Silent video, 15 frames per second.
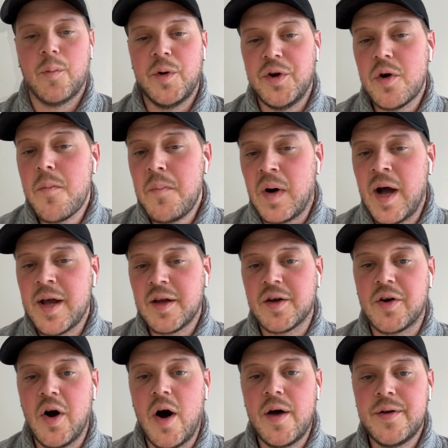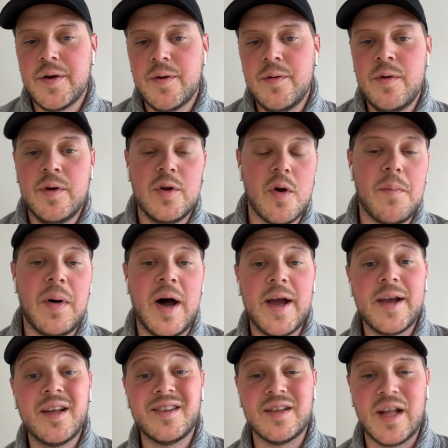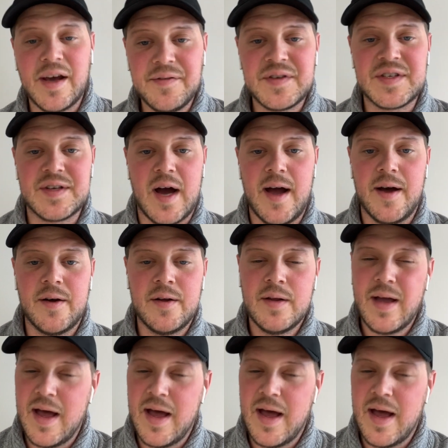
When you're buying a condo, you're buying a lifestyle,